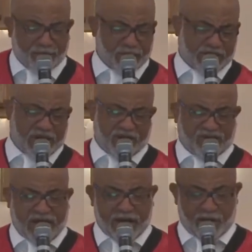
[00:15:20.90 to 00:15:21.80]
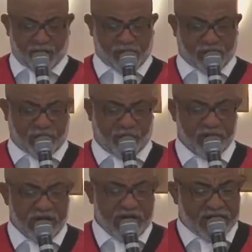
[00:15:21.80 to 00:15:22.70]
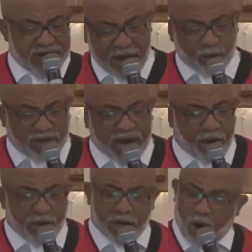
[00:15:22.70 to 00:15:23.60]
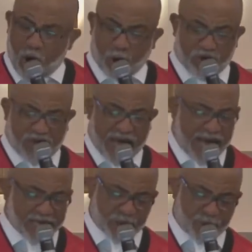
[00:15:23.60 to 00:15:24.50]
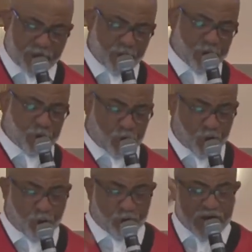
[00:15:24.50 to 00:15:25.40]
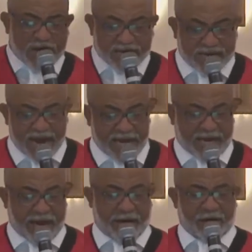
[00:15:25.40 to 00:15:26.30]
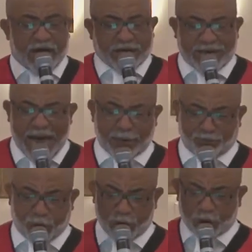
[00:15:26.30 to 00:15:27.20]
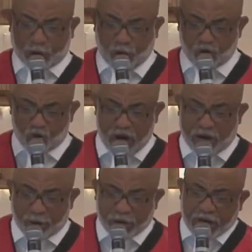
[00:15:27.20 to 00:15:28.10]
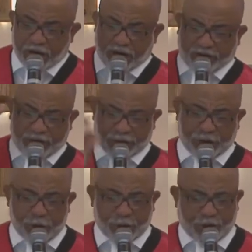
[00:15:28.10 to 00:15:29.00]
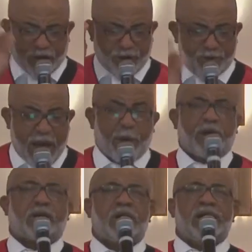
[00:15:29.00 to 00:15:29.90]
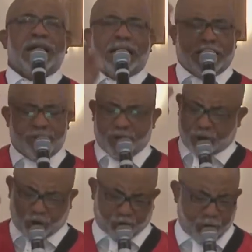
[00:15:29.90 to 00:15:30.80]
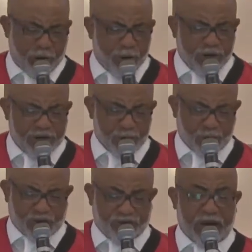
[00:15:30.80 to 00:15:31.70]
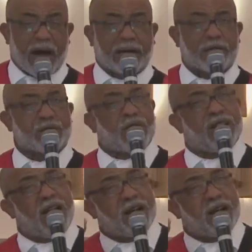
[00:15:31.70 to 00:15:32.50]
percent of land ownership not counting all of the hospitals, schools, daycares. That puts the wealth of the church in America in the trillions of dollars. And our